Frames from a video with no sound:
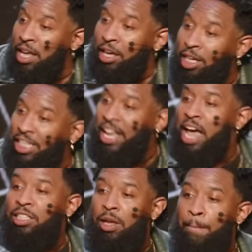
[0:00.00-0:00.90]
because he
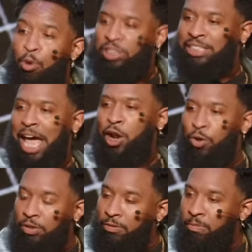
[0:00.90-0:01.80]
kind of more
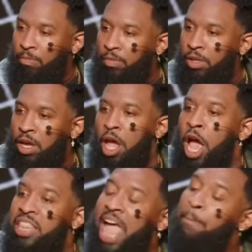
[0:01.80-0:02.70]
settled.
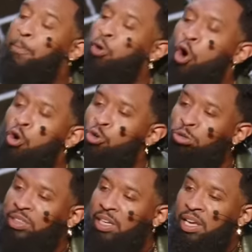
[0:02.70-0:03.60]
That
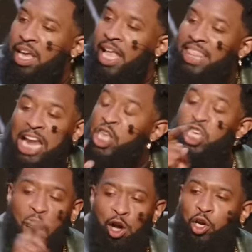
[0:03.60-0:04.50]
proves that
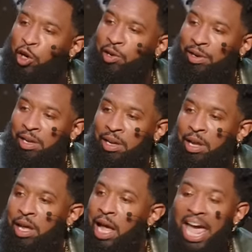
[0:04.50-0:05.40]
younger
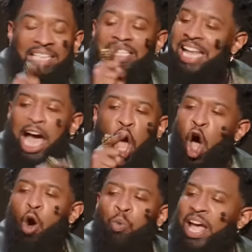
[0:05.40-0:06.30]
is not
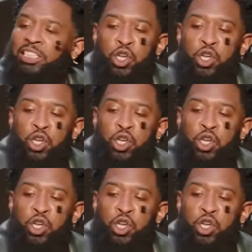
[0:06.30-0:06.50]
always